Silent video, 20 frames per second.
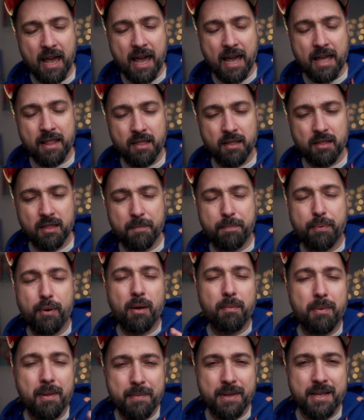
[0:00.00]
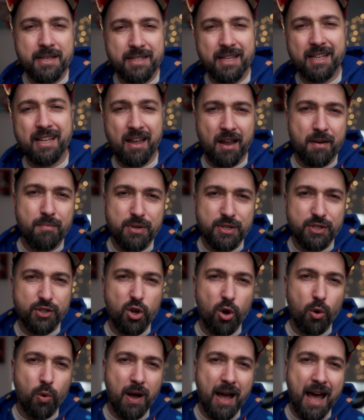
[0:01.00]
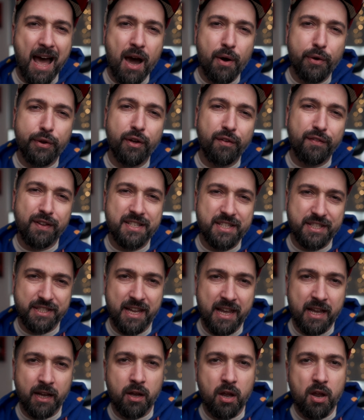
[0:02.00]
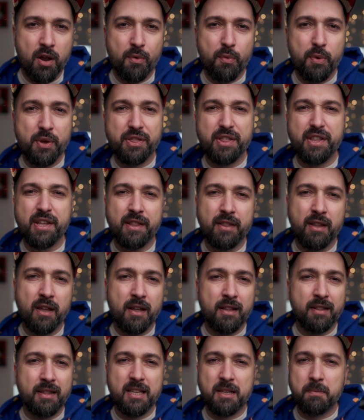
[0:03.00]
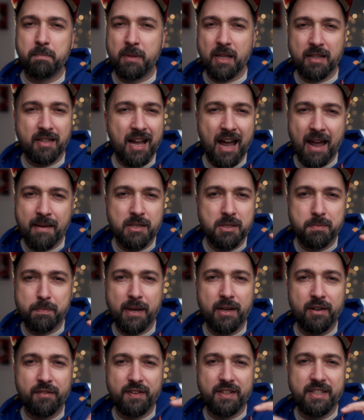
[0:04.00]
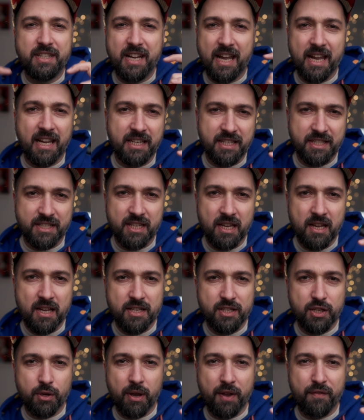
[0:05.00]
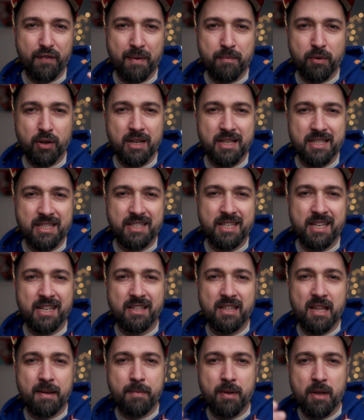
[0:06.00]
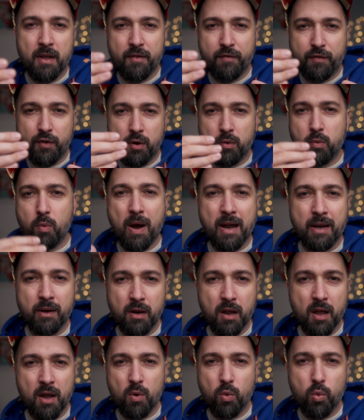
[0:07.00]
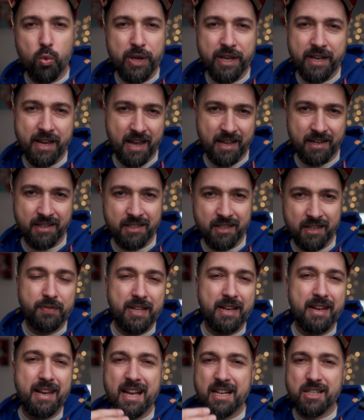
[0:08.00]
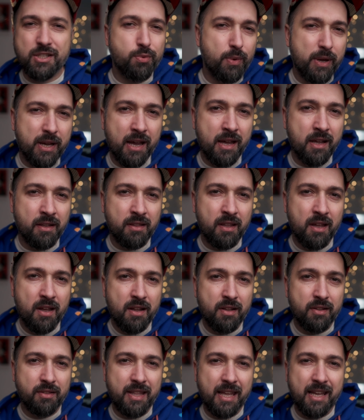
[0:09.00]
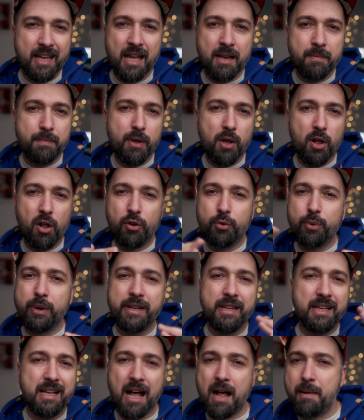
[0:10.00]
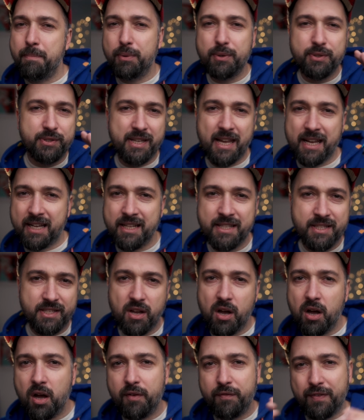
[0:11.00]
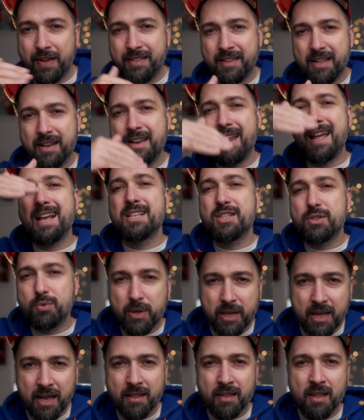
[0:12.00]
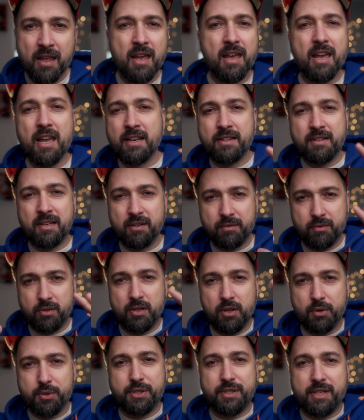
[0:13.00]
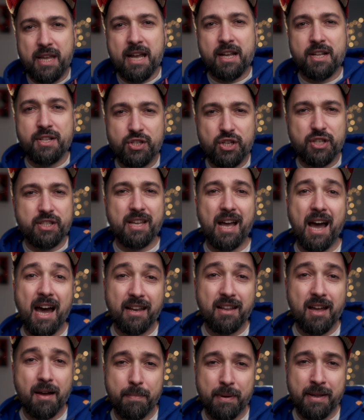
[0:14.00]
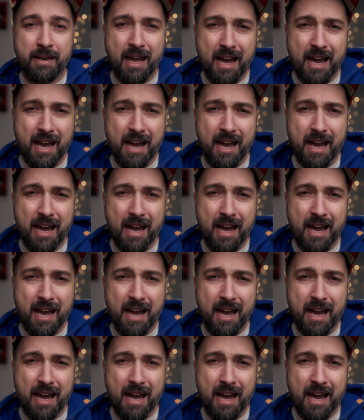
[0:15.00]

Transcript: And the problem is the cameras go out of the sync within the time span of days. So if I'm gonna sync them for one weekend, the next weekend, they can be already couple seconds off. And the next weekend, those seconds just add up,